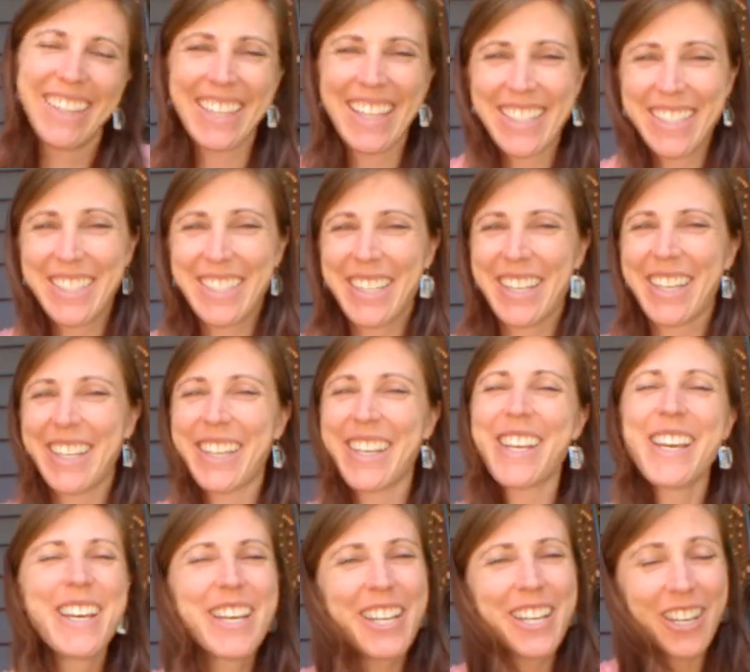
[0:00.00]
lesson on
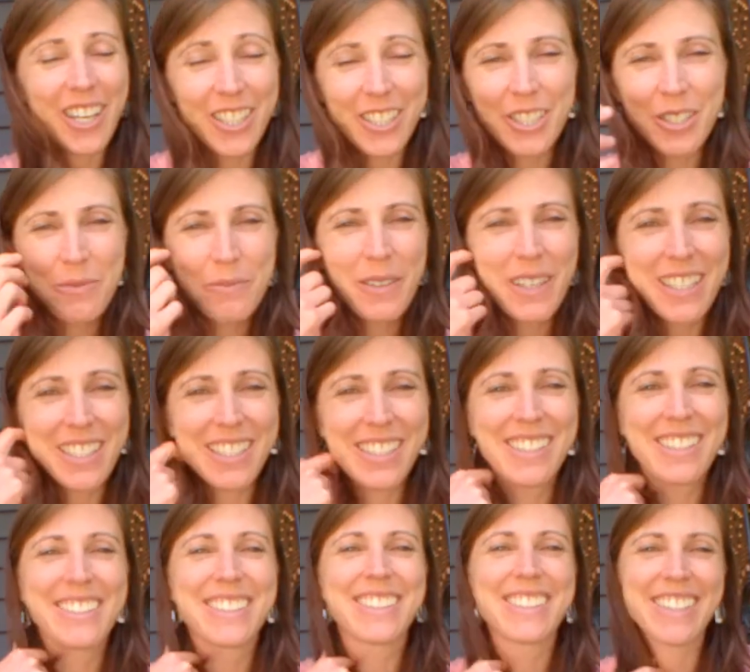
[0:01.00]

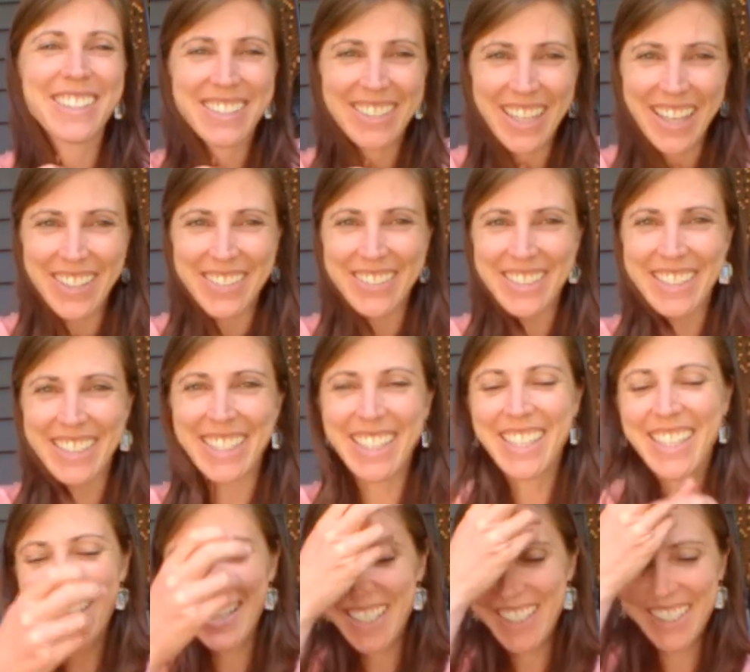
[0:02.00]
contemplations generally.
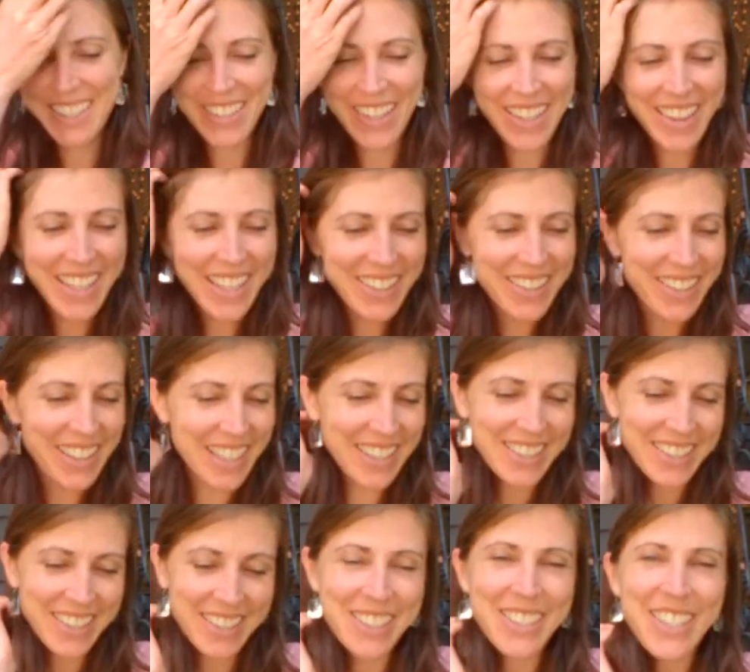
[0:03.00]
So I think I'll
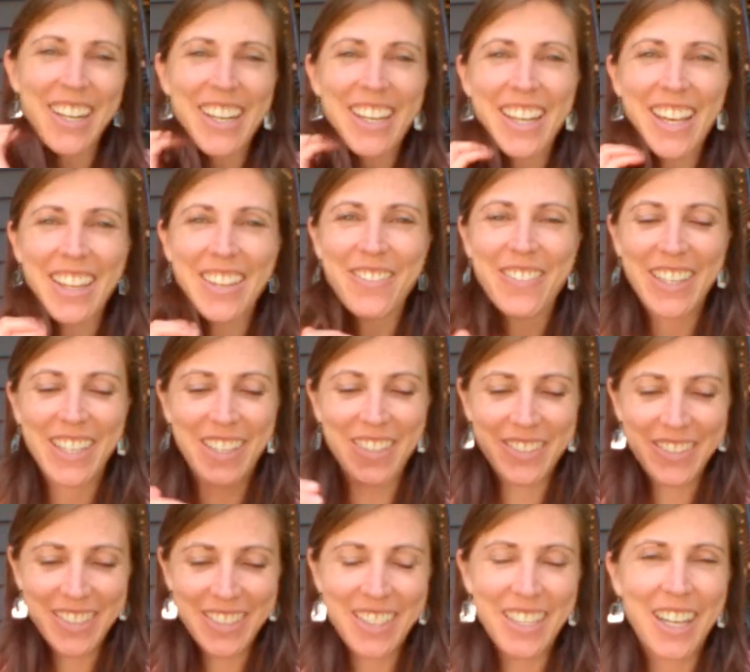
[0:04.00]
actually start another
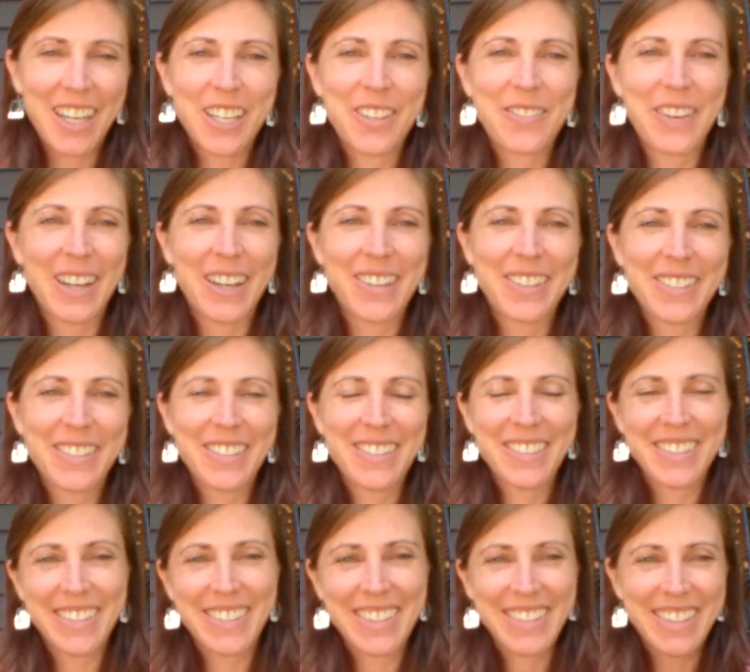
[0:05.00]
video to talk about
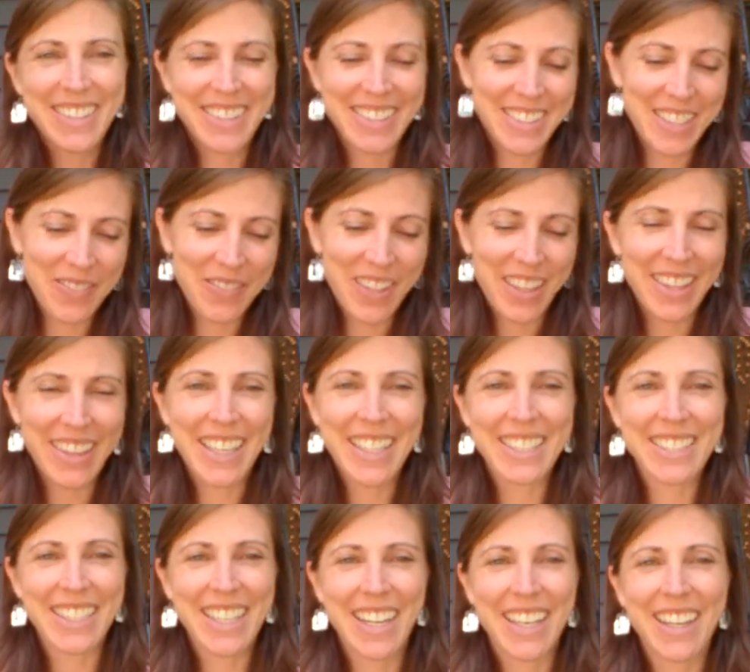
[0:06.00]
some of the
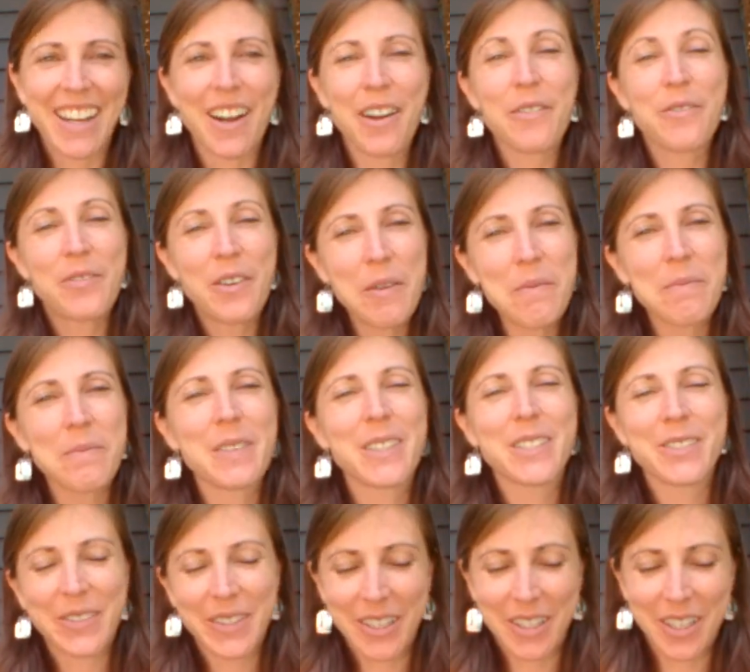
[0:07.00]
things that I got from
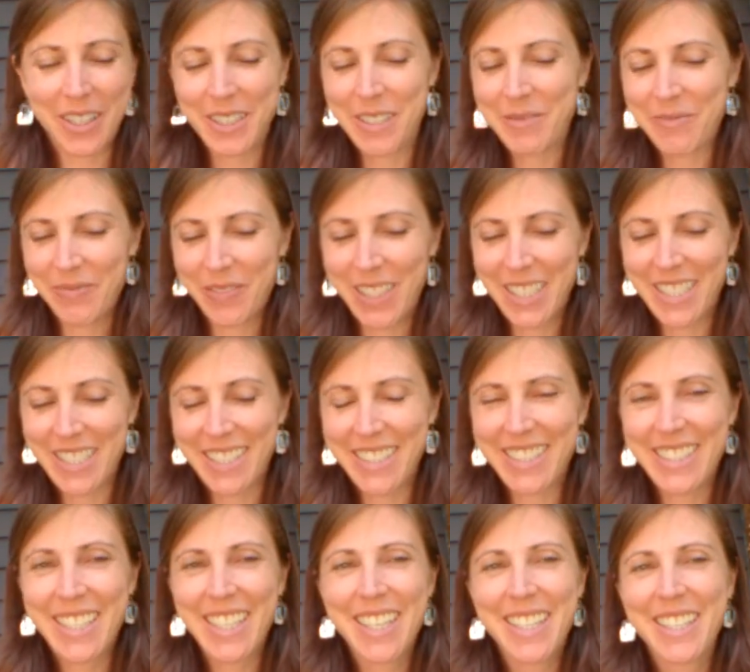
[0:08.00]
doing
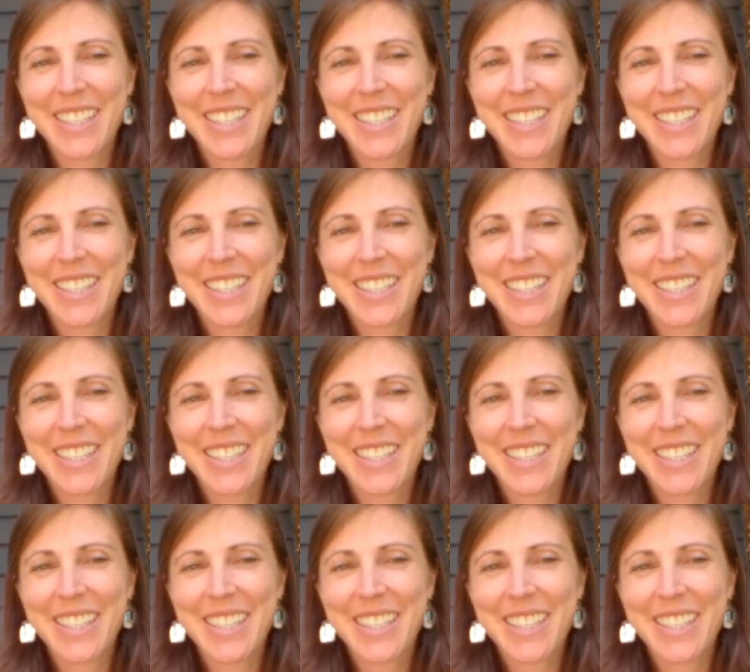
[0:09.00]
contemplations.